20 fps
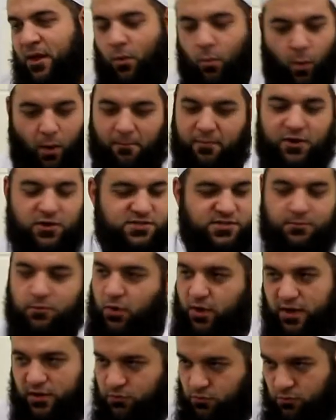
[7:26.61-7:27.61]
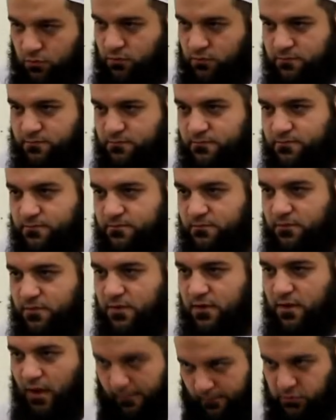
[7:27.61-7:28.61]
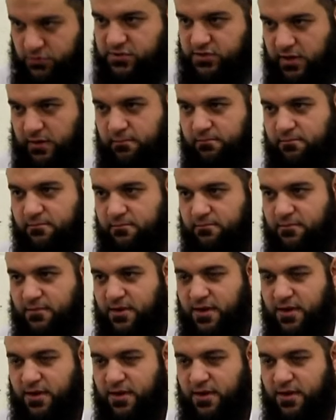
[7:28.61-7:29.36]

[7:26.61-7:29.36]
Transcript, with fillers: One, because I'm not Hindu, I'm Muslim.